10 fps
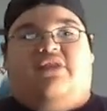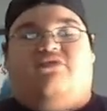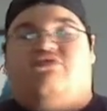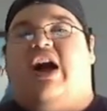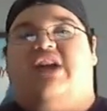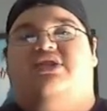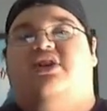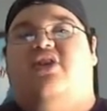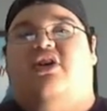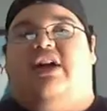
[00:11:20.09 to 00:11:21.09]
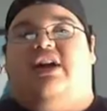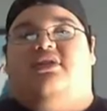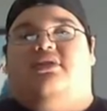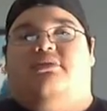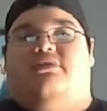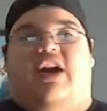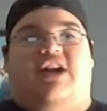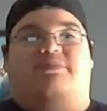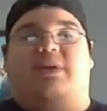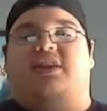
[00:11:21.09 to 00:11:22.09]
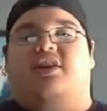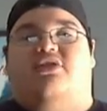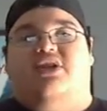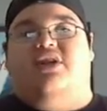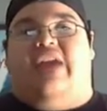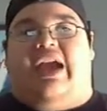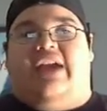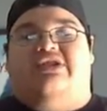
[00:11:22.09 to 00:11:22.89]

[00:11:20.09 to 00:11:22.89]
Rock's done all that. Rock's been there, done that,